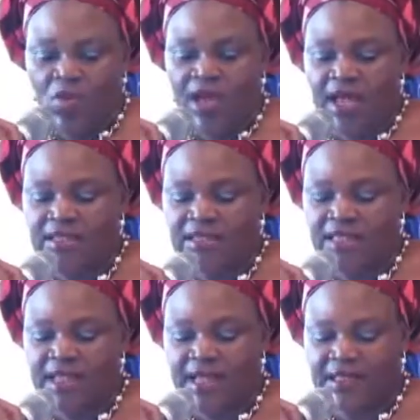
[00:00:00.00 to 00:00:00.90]
we can
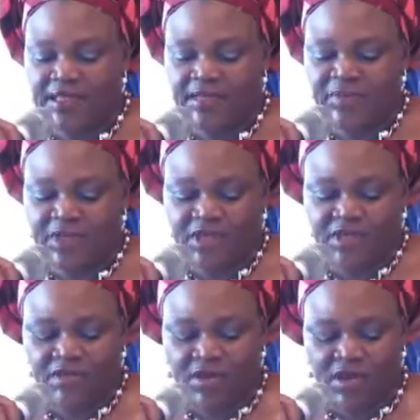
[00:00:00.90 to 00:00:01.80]
see that this
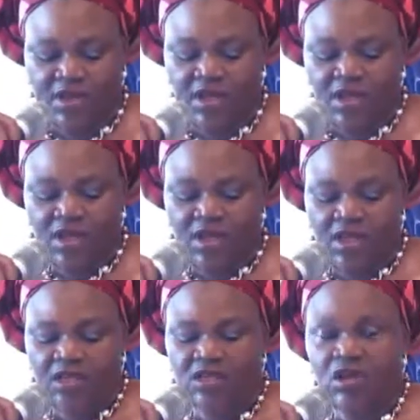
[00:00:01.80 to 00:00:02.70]
ministry is